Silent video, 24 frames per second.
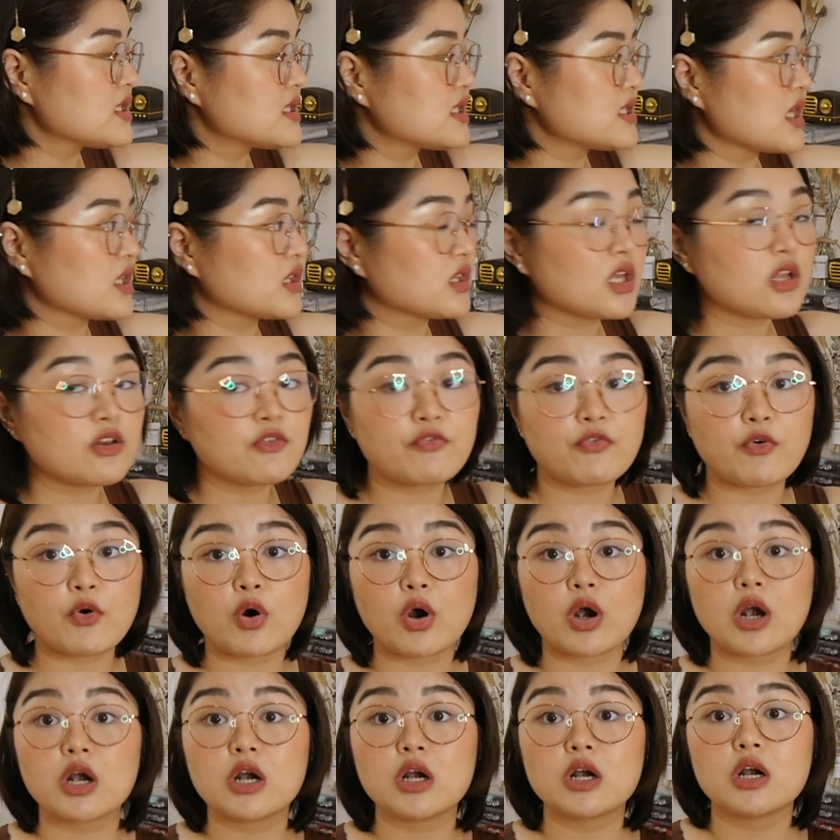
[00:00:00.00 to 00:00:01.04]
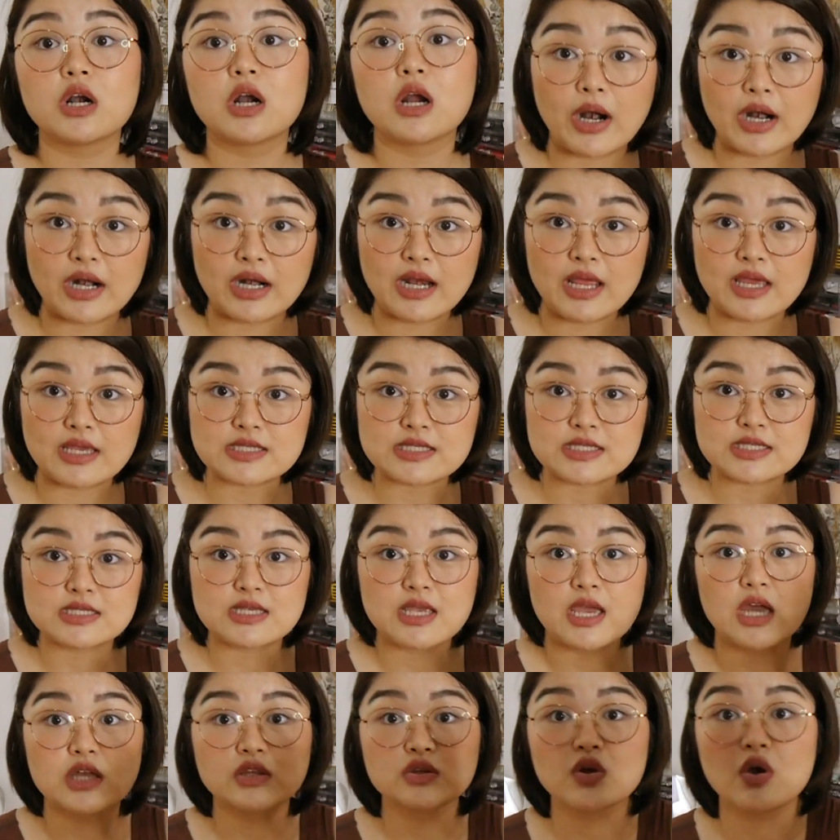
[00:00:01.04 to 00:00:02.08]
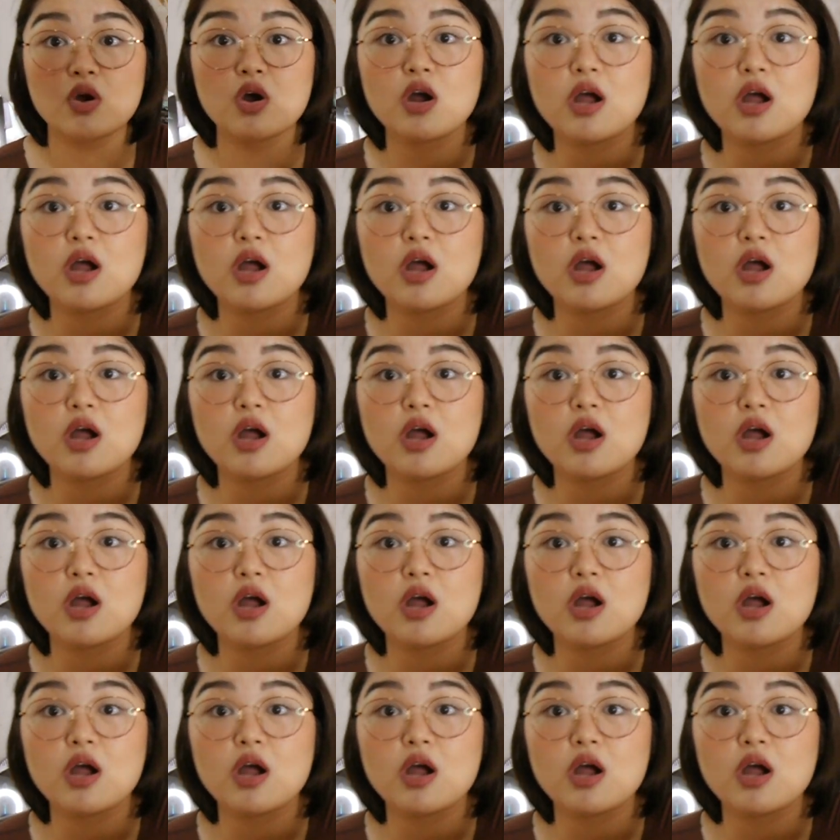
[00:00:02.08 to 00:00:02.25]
settle for wireless. Ito